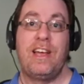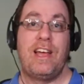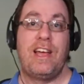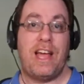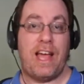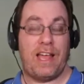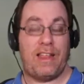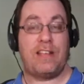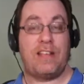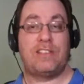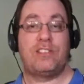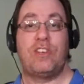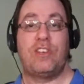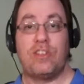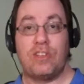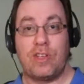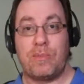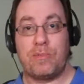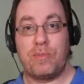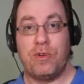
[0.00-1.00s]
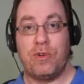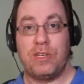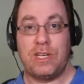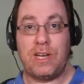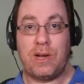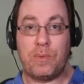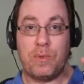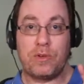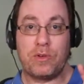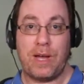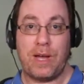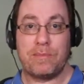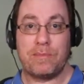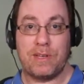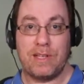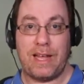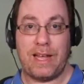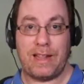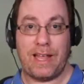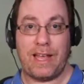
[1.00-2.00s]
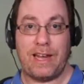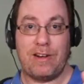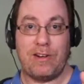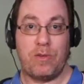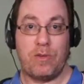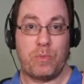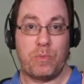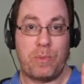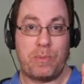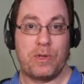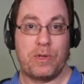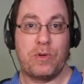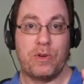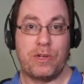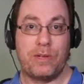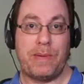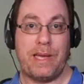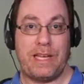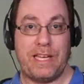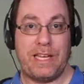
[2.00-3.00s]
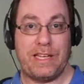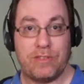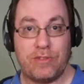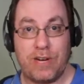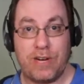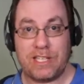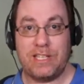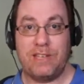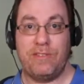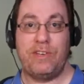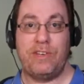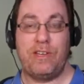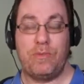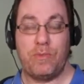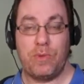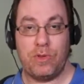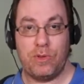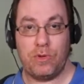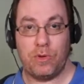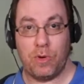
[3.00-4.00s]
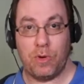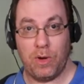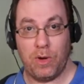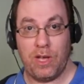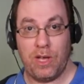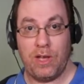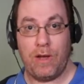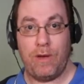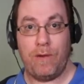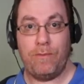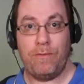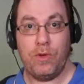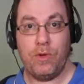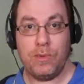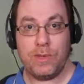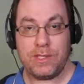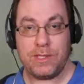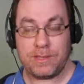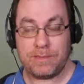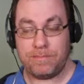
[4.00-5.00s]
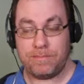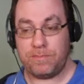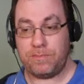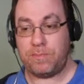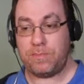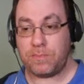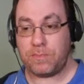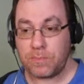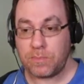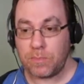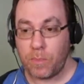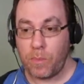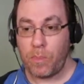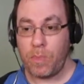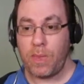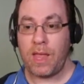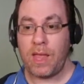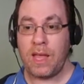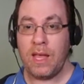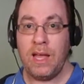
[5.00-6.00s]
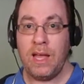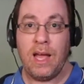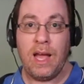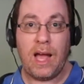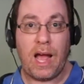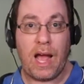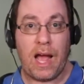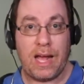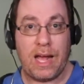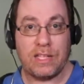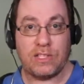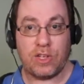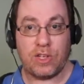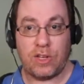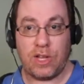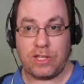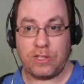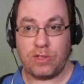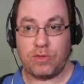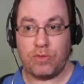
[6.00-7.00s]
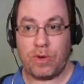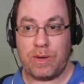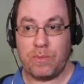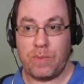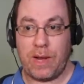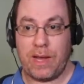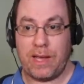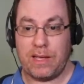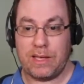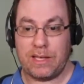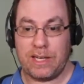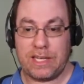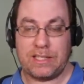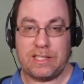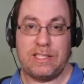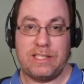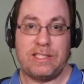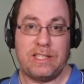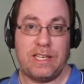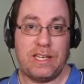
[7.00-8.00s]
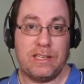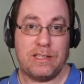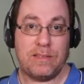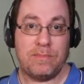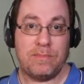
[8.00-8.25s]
And that's certainly important. I will come to that later when we're talking about interactivity with your viewers. And so that's a great way you can actually see it.